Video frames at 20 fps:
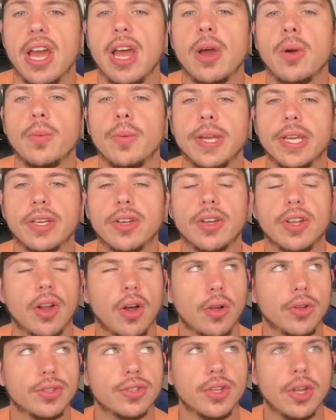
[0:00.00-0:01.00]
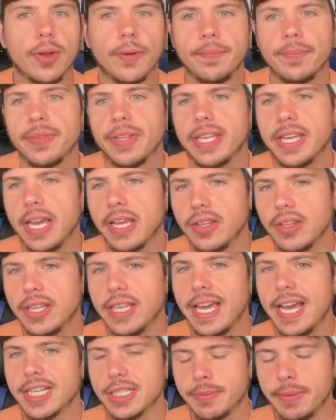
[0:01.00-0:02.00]
We could also, the
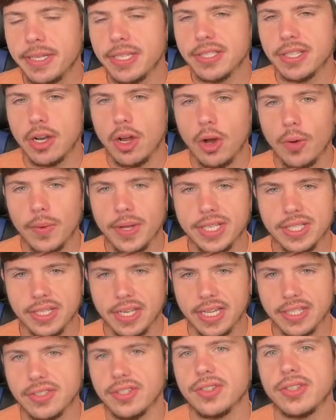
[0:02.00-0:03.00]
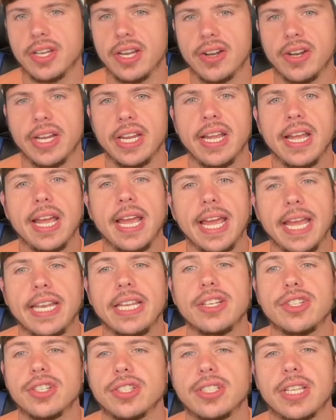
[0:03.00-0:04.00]
X speed isn't always necessary. It is
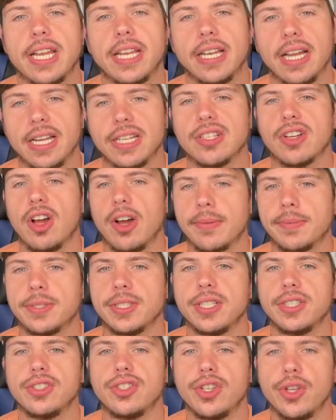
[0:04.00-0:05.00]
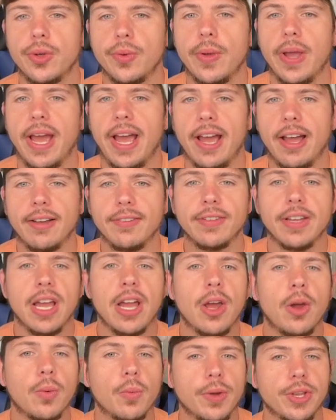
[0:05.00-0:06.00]
just a nice option to have
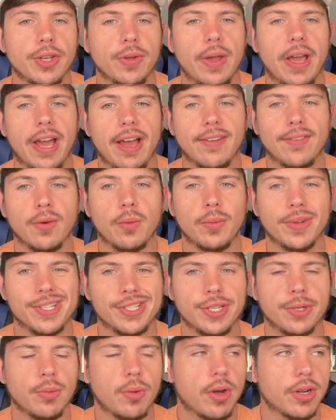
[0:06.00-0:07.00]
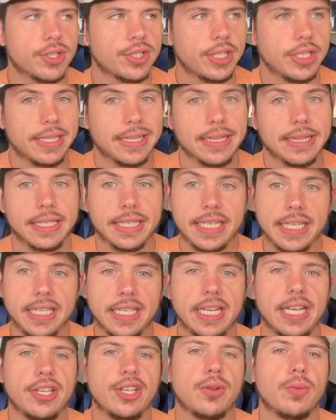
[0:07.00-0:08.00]
when you have a Wishiwashi lead
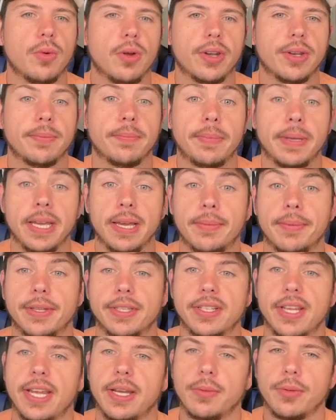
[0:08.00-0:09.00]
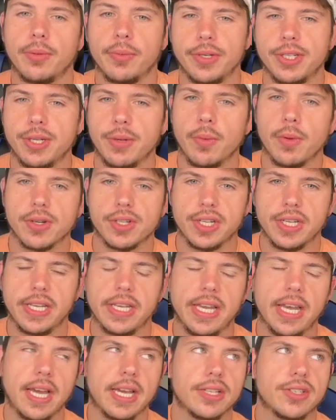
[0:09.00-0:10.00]
and you want to be able to tank with Wishiwashi
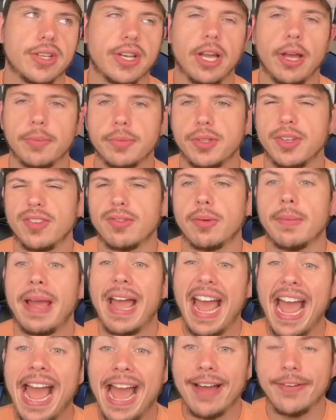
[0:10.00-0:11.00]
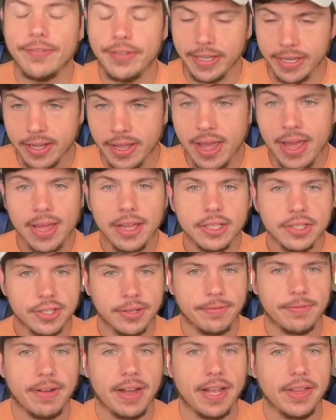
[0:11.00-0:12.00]
EX. It helps you from having to
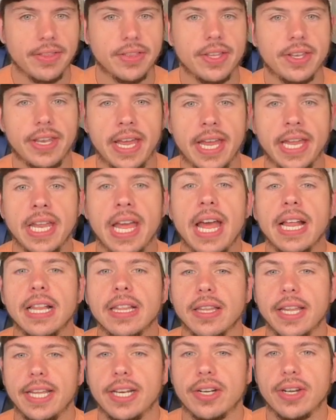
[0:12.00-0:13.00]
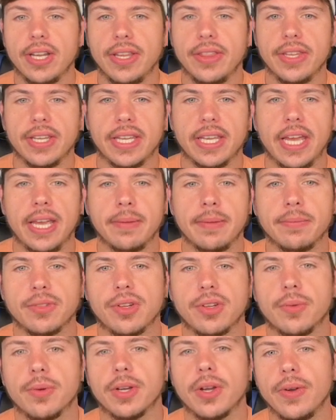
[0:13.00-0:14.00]
find the net later in the game. So
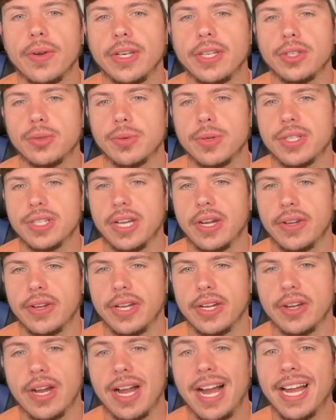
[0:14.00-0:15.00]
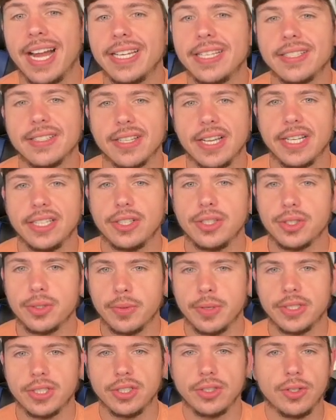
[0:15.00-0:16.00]
we're going to switch out here. I decide to switch
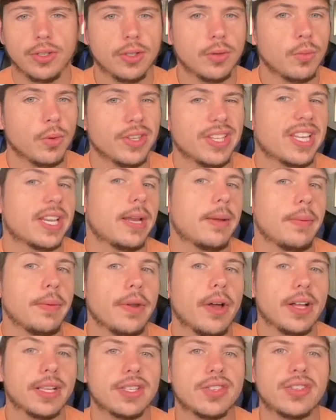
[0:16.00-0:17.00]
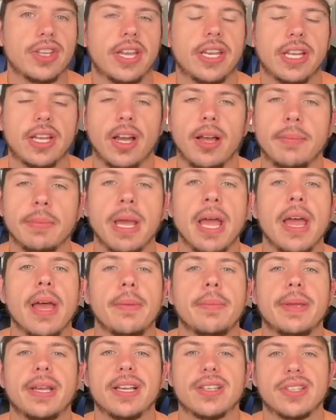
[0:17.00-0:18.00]
into the one that I'm not setting up
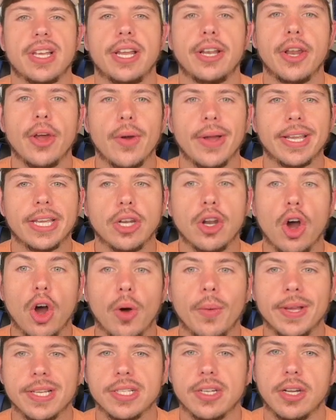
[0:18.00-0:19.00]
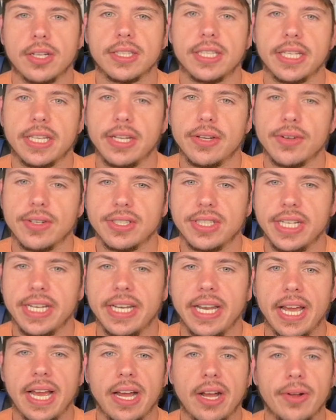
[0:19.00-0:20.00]
because I know I can always knock the Giratina
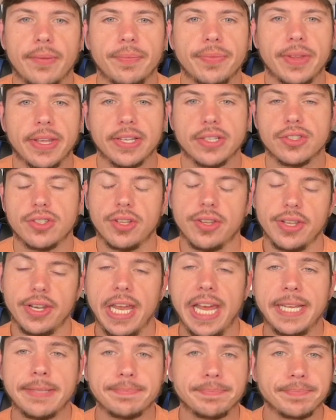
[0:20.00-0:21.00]
out thanks to the net